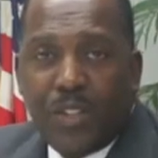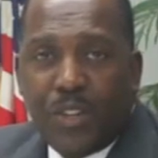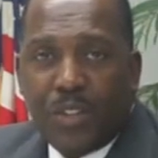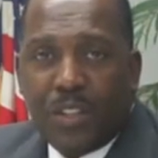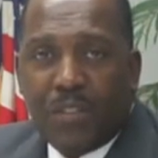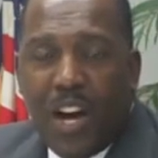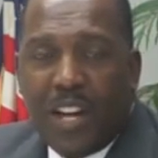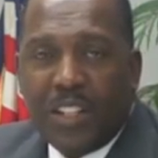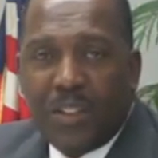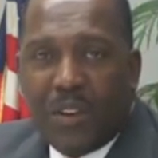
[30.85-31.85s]
Church of
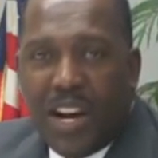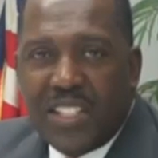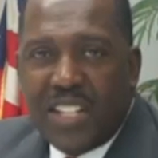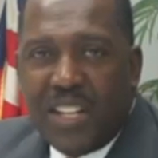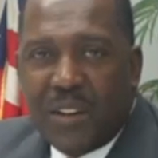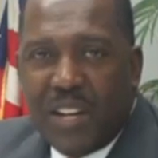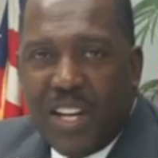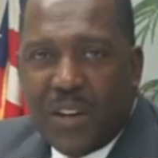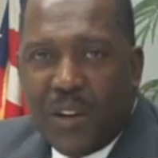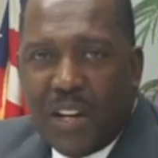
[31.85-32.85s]
God in Christ here
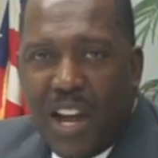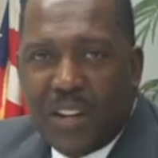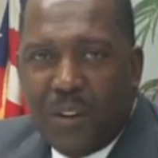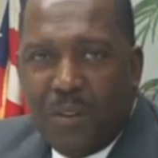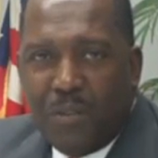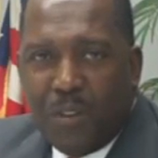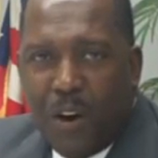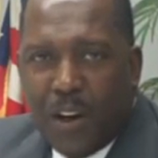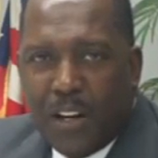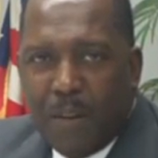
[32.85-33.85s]
in Orlando,
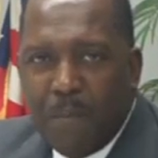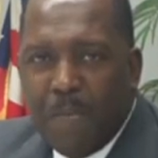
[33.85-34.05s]
Florida.